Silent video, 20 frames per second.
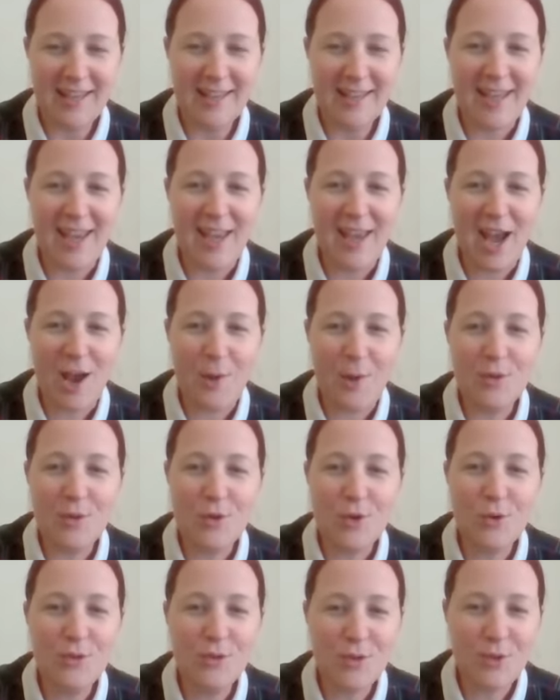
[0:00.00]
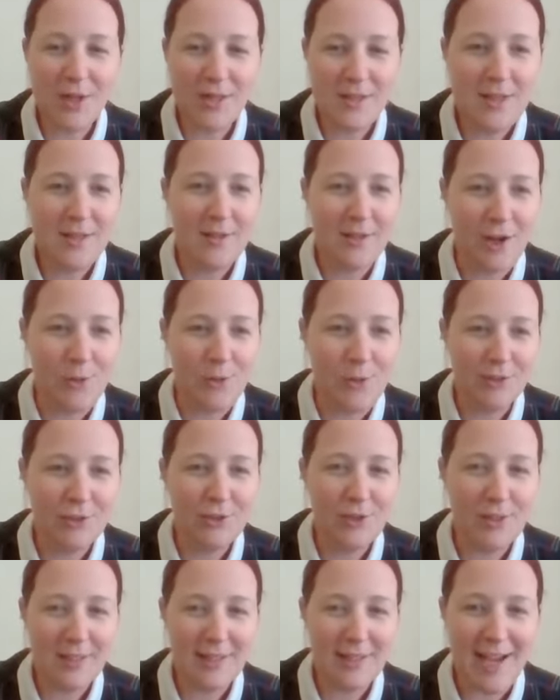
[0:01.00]
go and do a year out. I'll
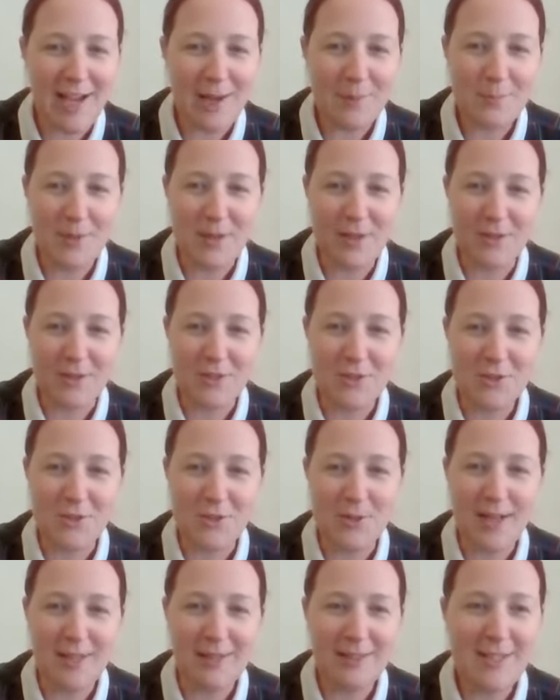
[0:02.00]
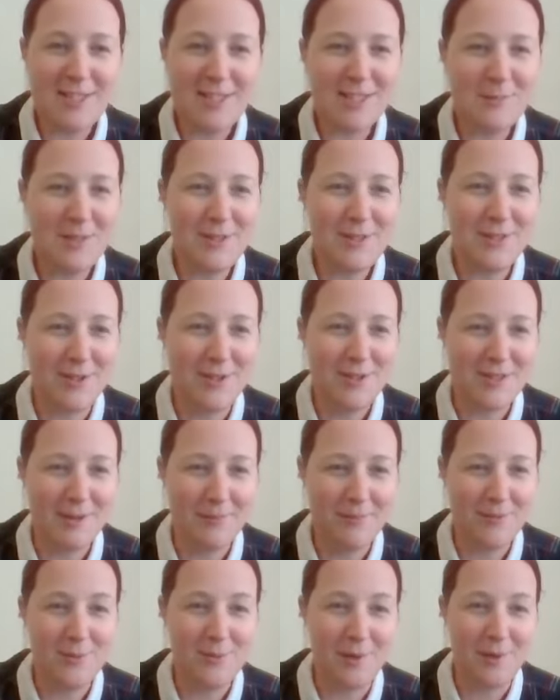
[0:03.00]
do a gap year, so at least I'll be doing
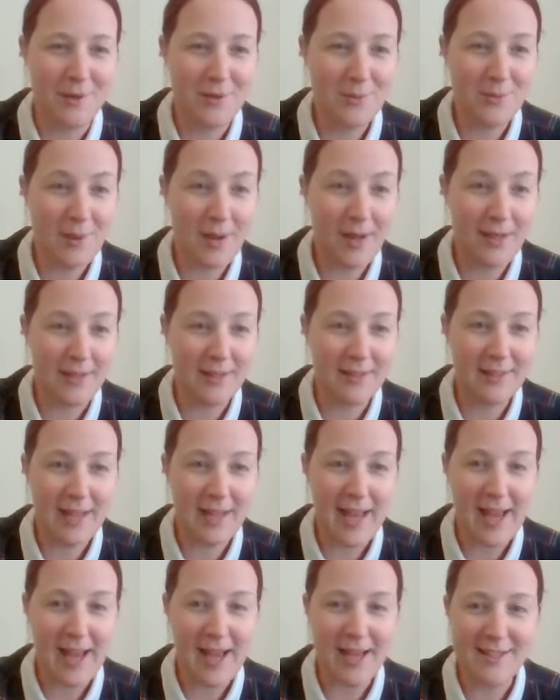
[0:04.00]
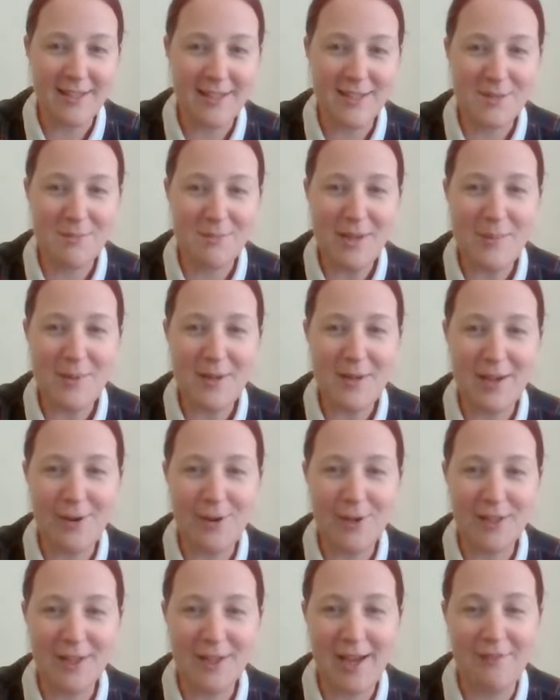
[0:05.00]
something worthwhile, and maybe
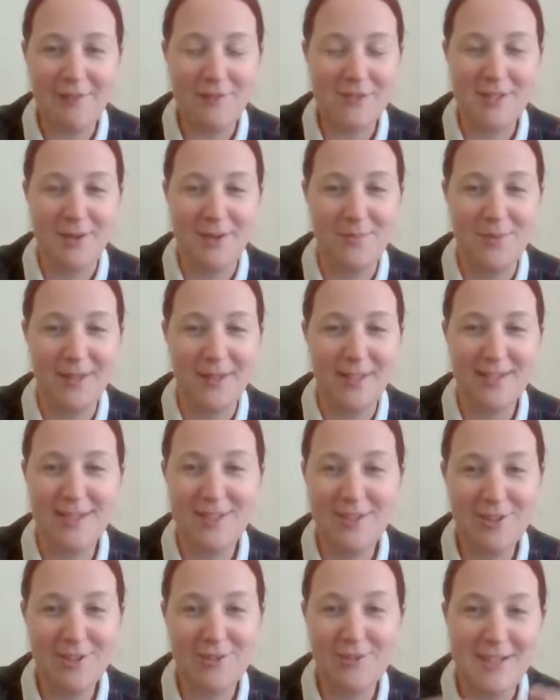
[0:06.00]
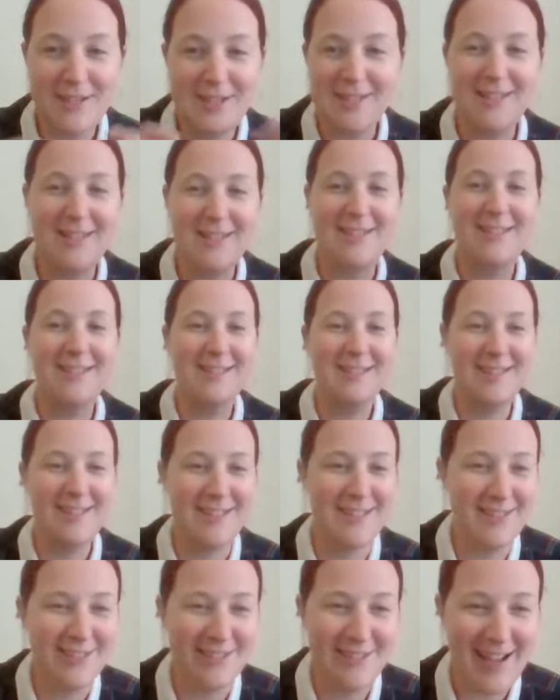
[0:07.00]
I'll have some like crazy,
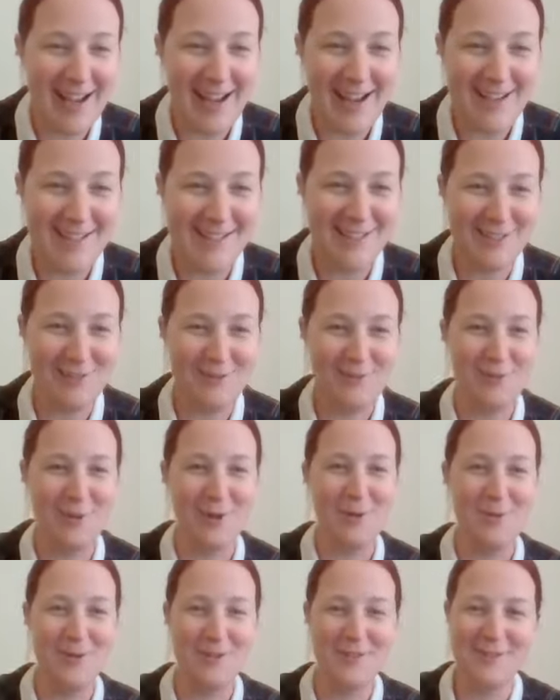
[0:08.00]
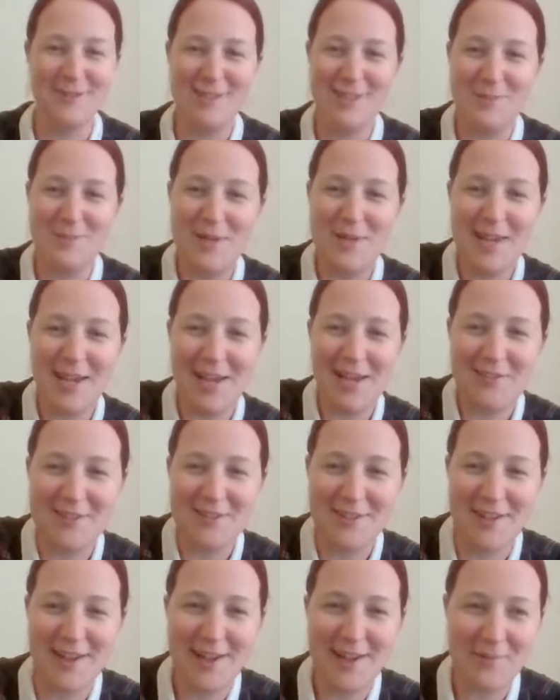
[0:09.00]
idea of what I wanted to be
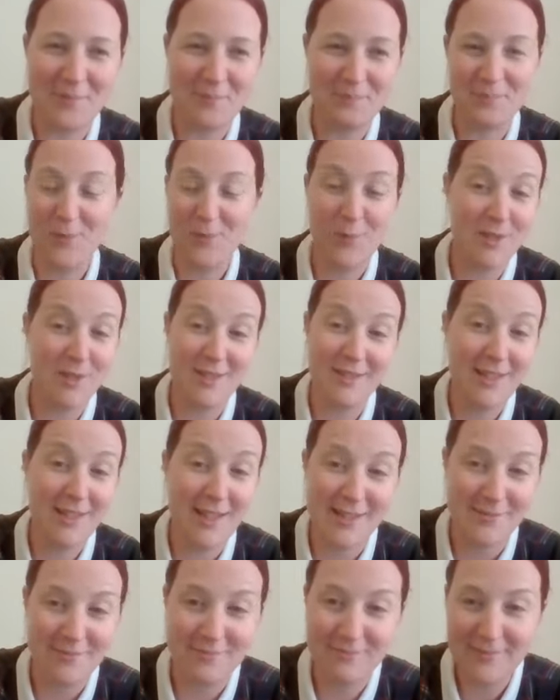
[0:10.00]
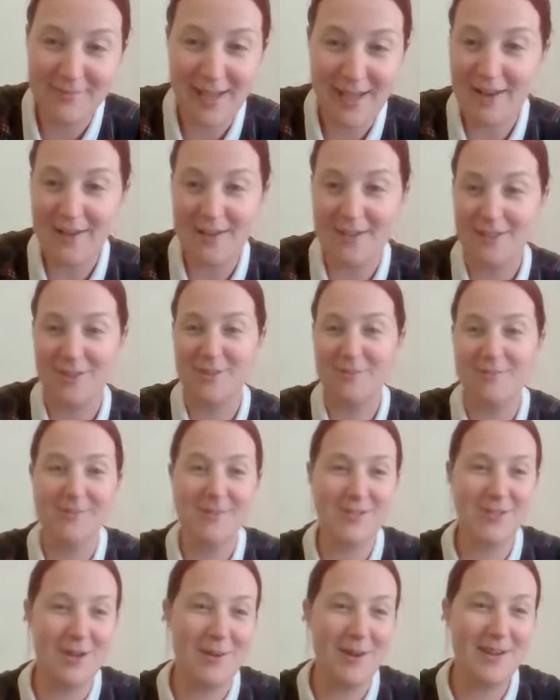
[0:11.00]
after that, which I didn't. I hadn't a clue.
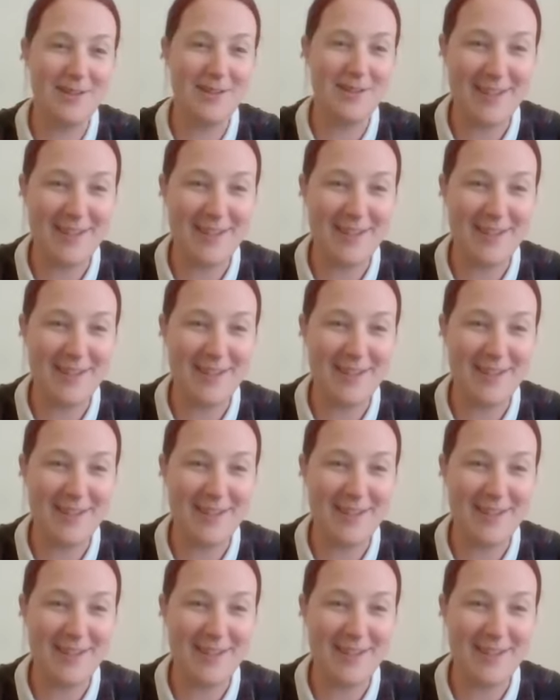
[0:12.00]
So I